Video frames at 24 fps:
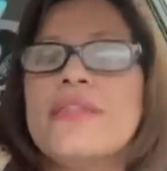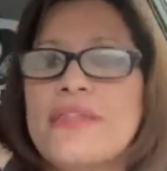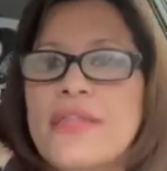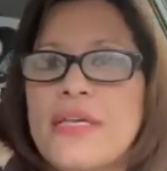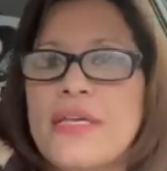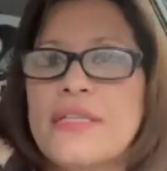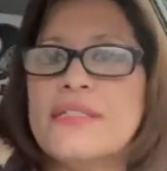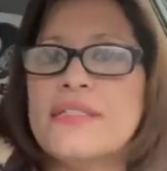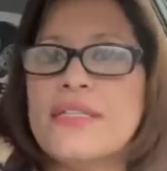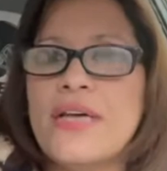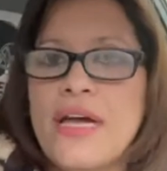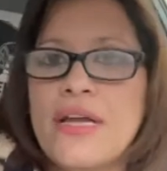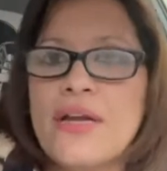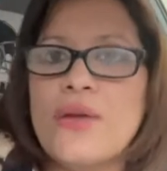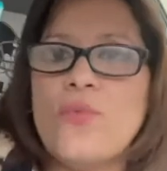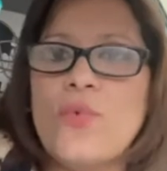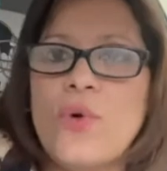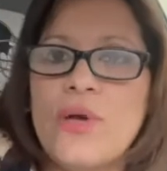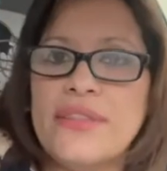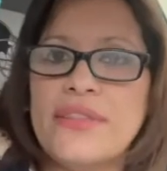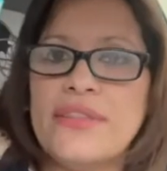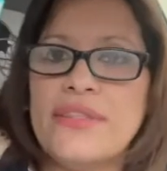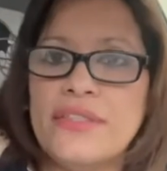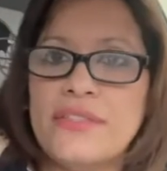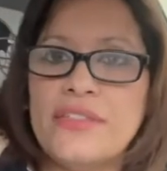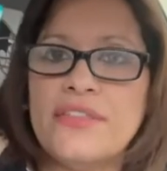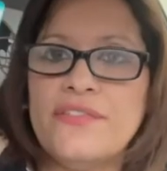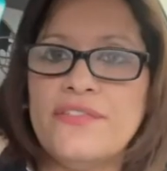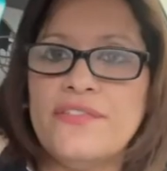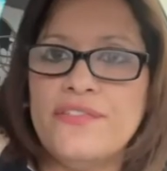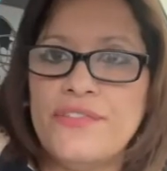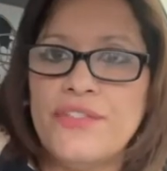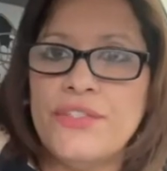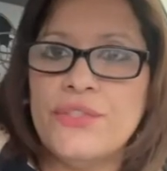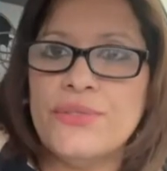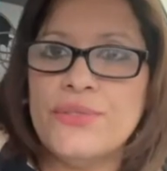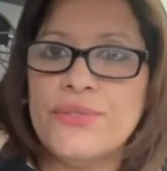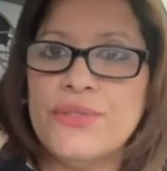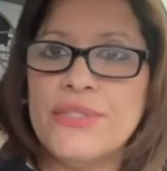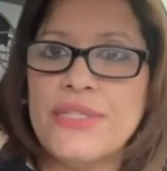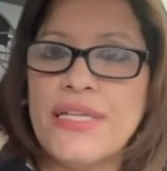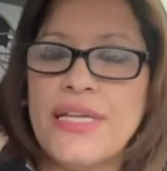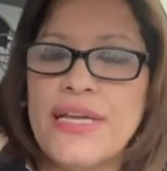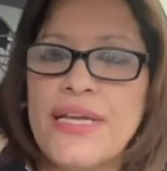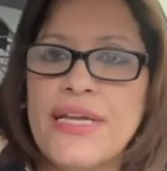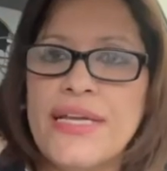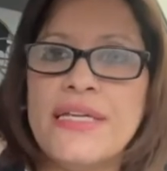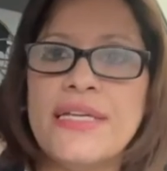that's kind of what this feels
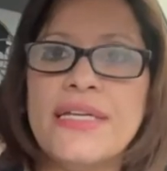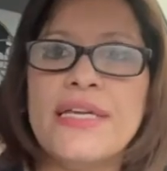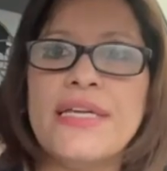like